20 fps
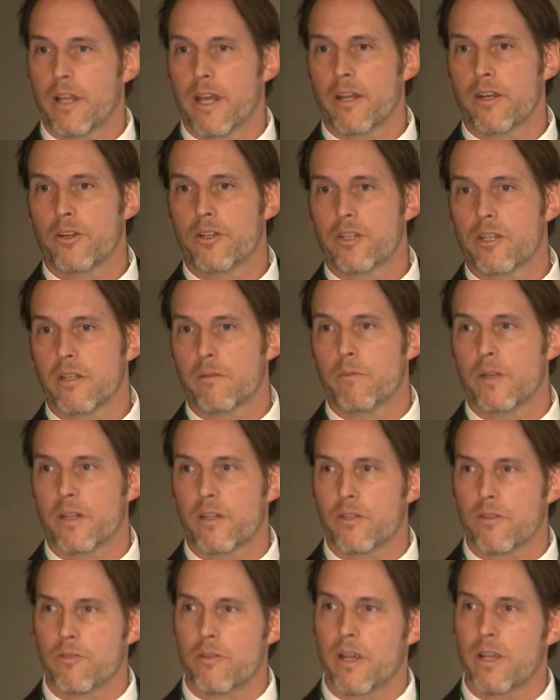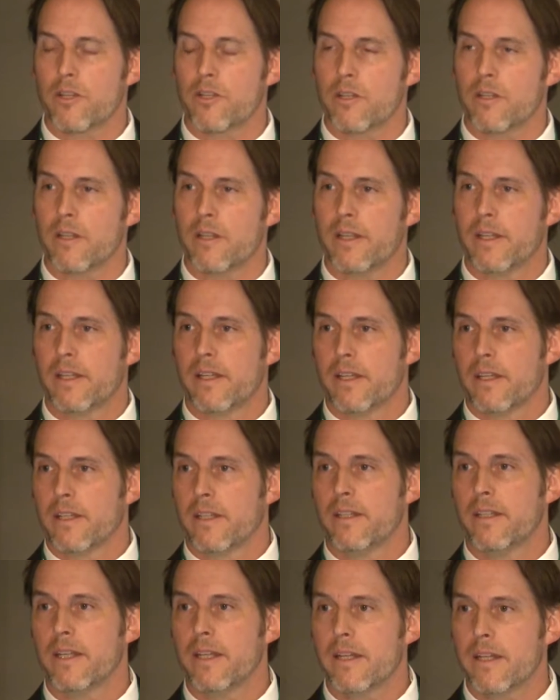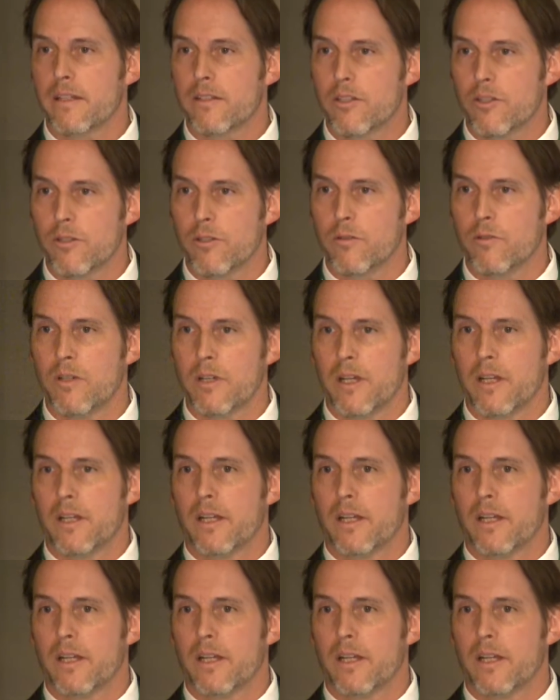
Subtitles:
Energy Administration needing to